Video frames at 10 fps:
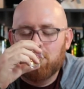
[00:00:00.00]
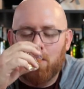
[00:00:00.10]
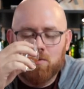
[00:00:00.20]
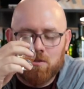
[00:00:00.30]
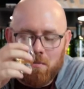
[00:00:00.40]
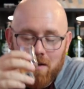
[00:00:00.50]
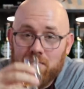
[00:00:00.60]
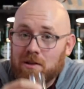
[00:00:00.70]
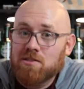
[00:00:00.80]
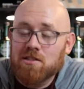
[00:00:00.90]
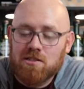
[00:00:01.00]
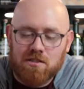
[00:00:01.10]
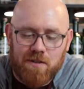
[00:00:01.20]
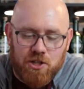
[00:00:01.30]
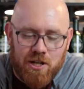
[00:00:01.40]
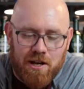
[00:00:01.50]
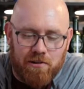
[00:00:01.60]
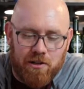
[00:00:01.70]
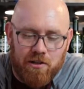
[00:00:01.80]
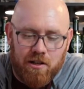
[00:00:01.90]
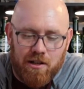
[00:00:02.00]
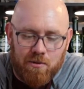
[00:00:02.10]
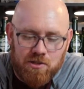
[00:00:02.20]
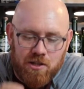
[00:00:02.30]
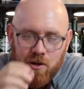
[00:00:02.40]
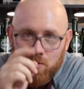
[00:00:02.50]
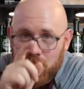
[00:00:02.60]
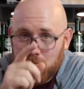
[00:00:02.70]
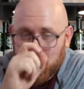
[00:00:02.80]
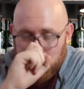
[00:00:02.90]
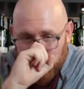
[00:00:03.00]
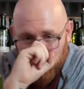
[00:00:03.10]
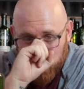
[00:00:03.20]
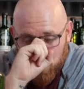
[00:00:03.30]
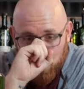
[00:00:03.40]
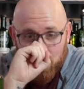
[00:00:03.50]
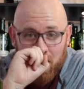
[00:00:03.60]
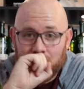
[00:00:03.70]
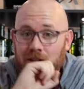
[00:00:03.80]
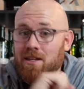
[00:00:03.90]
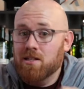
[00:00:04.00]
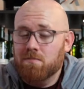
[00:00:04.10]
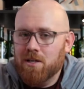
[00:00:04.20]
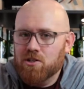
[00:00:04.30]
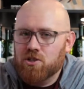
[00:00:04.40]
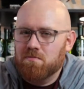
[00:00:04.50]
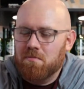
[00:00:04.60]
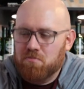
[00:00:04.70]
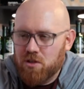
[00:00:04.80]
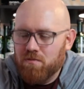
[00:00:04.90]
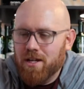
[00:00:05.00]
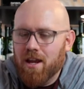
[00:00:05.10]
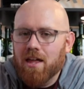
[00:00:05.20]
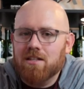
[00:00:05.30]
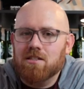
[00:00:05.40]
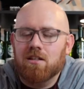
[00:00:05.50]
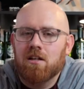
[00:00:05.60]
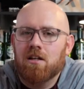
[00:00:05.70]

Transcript: It was my sister's vegetarian, and that was the only meat product she would ever eat because she really liked it.